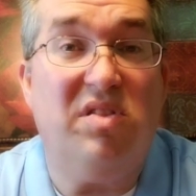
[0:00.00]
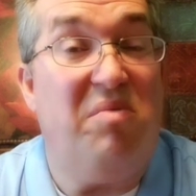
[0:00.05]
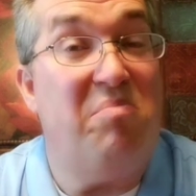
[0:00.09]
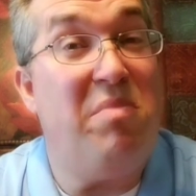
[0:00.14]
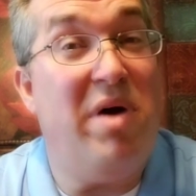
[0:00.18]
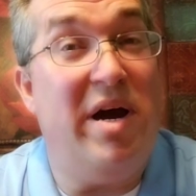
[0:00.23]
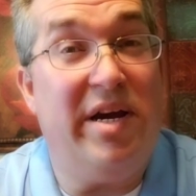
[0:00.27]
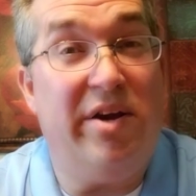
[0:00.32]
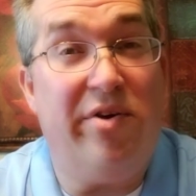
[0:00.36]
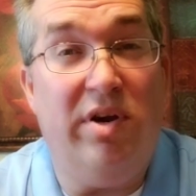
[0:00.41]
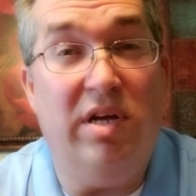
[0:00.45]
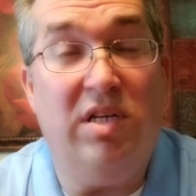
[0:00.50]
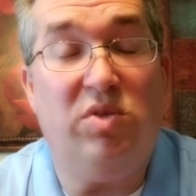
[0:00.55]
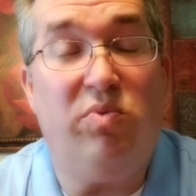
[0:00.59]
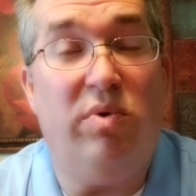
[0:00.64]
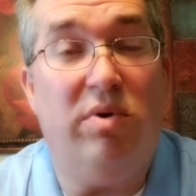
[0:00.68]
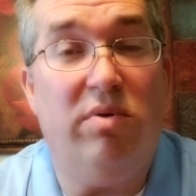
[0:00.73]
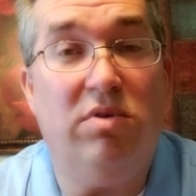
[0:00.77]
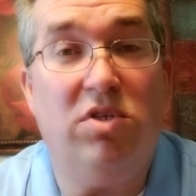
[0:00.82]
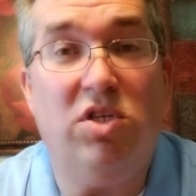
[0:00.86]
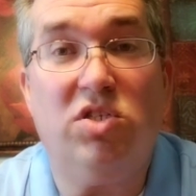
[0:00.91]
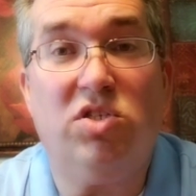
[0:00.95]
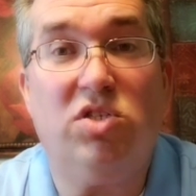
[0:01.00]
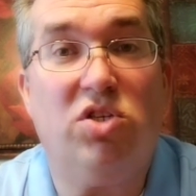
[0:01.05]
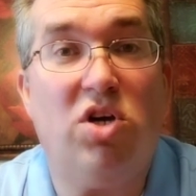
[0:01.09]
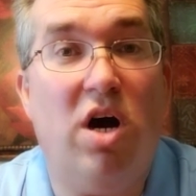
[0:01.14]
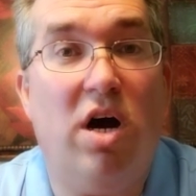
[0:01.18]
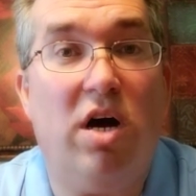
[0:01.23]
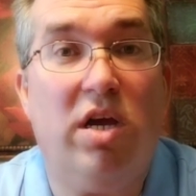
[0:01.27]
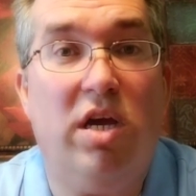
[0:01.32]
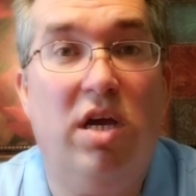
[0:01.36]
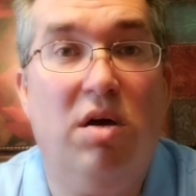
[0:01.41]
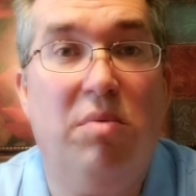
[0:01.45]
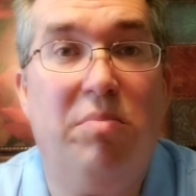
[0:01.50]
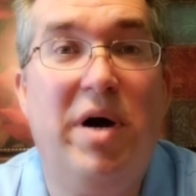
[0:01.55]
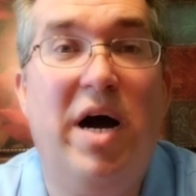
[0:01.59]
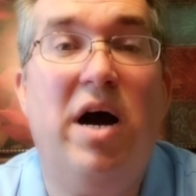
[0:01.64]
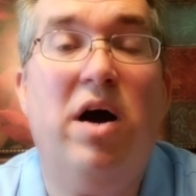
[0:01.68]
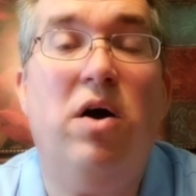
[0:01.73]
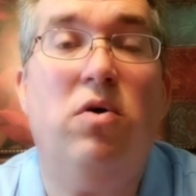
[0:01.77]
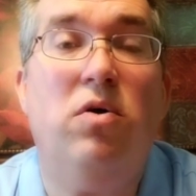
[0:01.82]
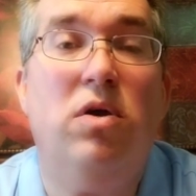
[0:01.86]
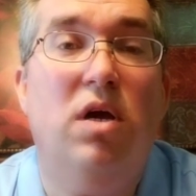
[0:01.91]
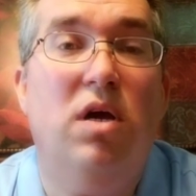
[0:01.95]
The migraines we were just talking
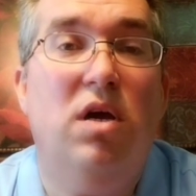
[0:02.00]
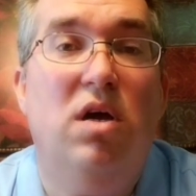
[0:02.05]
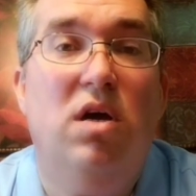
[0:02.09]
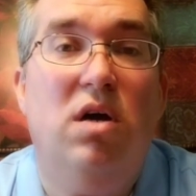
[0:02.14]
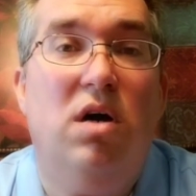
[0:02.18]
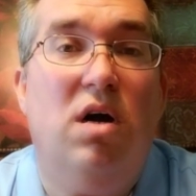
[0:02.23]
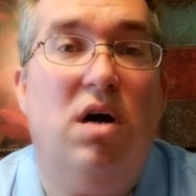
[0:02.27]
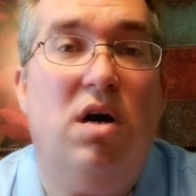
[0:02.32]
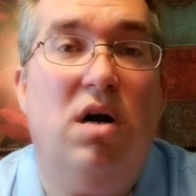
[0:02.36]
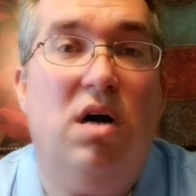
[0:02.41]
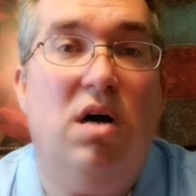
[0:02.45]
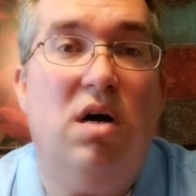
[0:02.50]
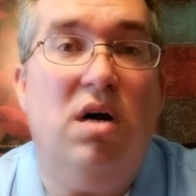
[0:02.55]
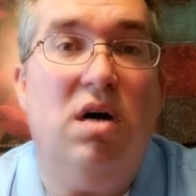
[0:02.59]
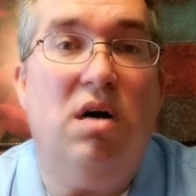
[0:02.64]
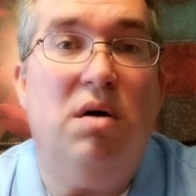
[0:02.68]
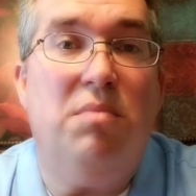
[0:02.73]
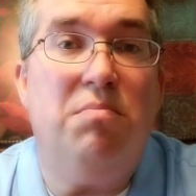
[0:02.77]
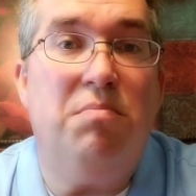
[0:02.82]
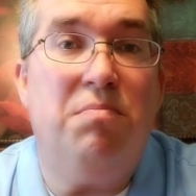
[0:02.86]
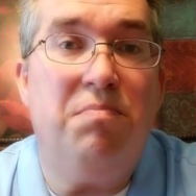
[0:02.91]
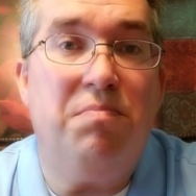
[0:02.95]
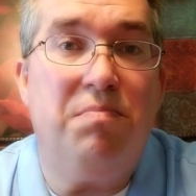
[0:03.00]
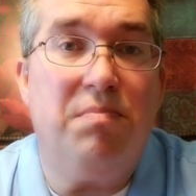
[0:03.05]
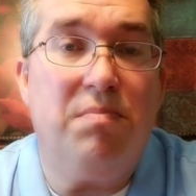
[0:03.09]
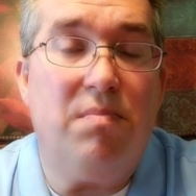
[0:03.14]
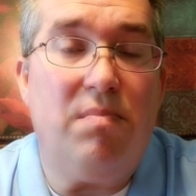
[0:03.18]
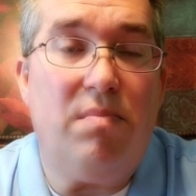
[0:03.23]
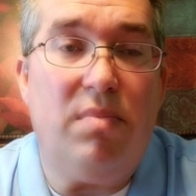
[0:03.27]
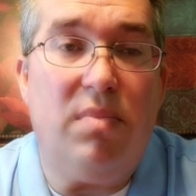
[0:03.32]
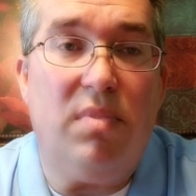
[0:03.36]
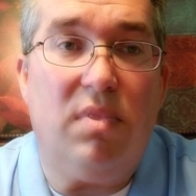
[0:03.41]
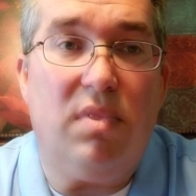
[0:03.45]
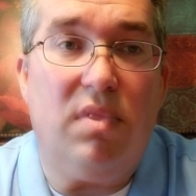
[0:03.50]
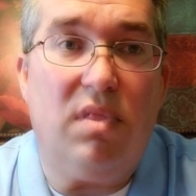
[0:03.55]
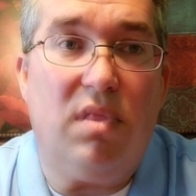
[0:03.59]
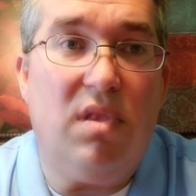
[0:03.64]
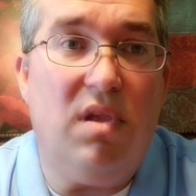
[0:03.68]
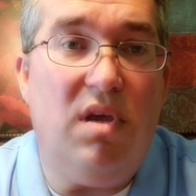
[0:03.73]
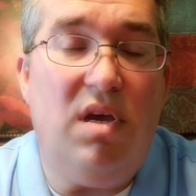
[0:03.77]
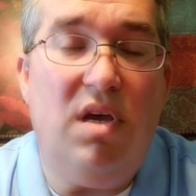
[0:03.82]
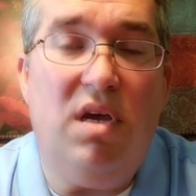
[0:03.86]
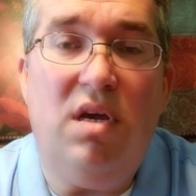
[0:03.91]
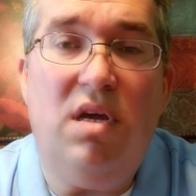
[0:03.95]
about,
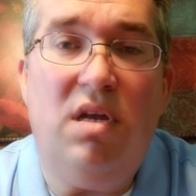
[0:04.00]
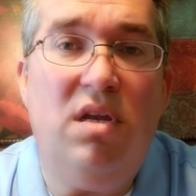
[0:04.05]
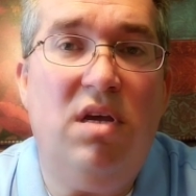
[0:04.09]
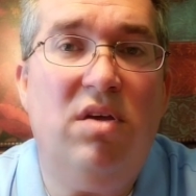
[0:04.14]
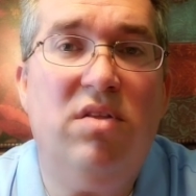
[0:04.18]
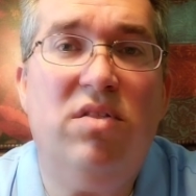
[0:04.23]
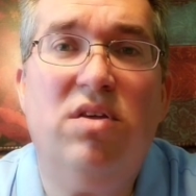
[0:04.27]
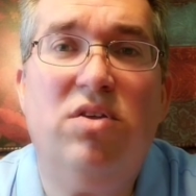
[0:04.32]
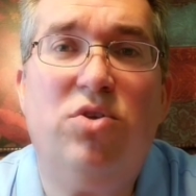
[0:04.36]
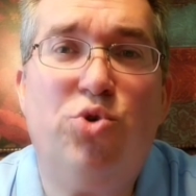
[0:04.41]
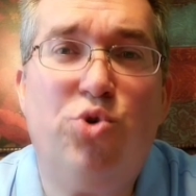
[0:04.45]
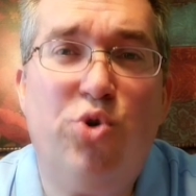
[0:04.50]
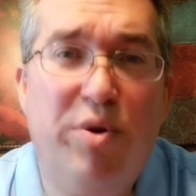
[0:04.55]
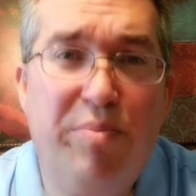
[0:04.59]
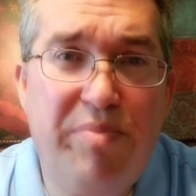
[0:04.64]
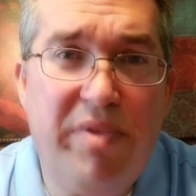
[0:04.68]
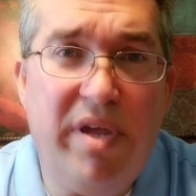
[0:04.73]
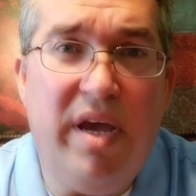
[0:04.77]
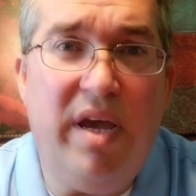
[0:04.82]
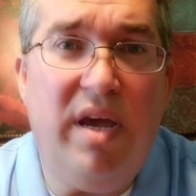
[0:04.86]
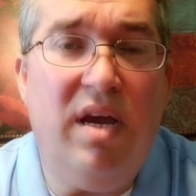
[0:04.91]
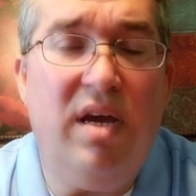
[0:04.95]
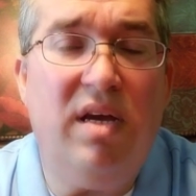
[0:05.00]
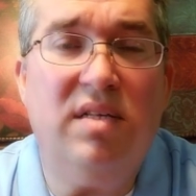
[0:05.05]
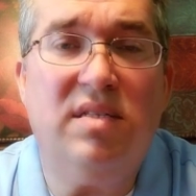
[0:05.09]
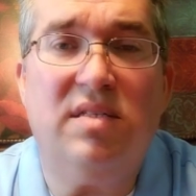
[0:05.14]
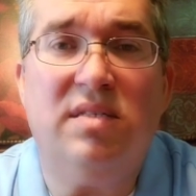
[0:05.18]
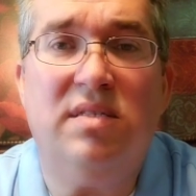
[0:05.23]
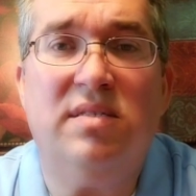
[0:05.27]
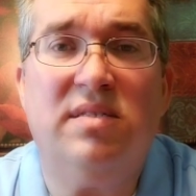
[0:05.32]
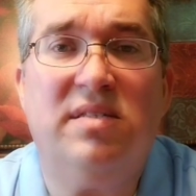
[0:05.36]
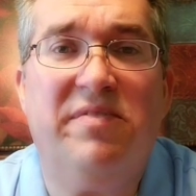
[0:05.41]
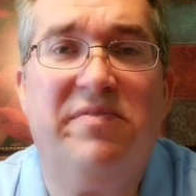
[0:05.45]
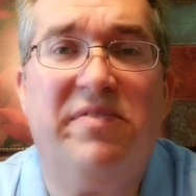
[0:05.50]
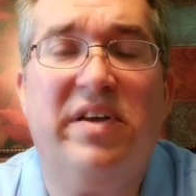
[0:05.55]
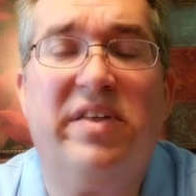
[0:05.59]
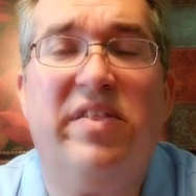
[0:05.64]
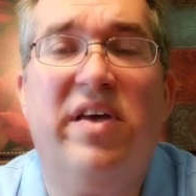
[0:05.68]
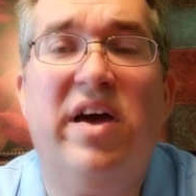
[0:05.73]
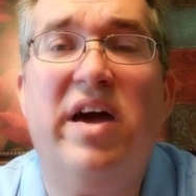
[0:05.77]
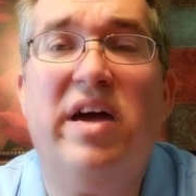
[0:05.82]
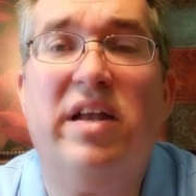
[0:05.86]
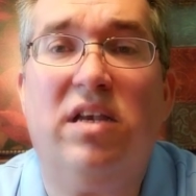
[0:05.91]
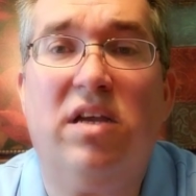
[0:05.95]
any of the triptans and stuff like
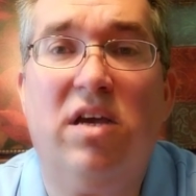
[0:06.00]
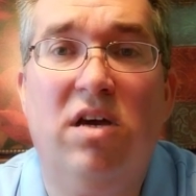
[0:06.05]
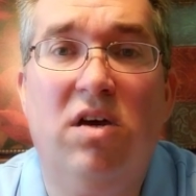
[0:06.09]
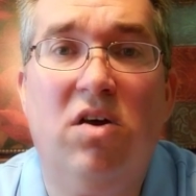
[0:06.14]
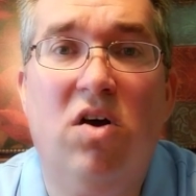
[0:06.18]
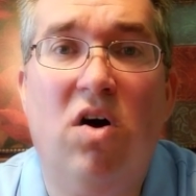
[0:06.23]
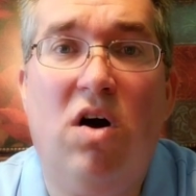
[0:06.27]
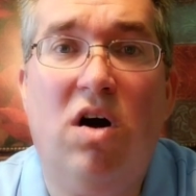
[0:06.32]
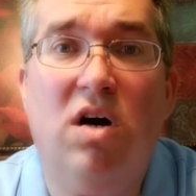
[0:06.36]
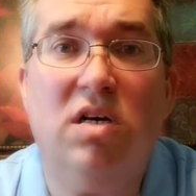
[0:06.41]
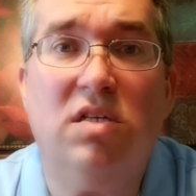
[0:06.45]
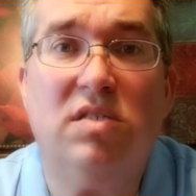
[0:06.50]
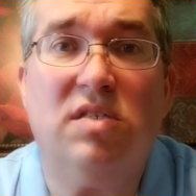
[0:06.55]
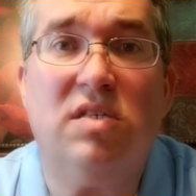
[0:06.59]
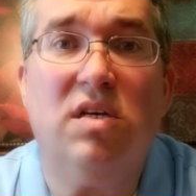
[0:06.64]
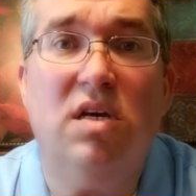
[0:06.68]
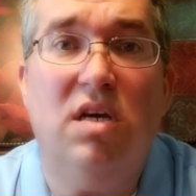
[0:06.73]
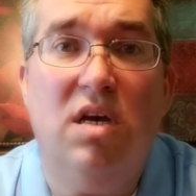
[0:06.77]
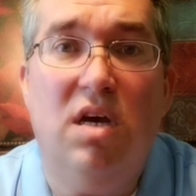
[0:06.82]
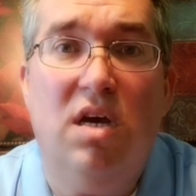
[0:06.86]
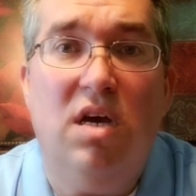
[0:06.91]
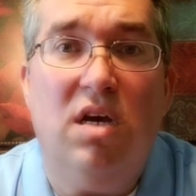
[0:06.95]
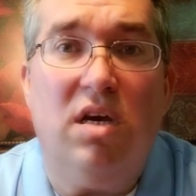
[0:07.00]
that can cause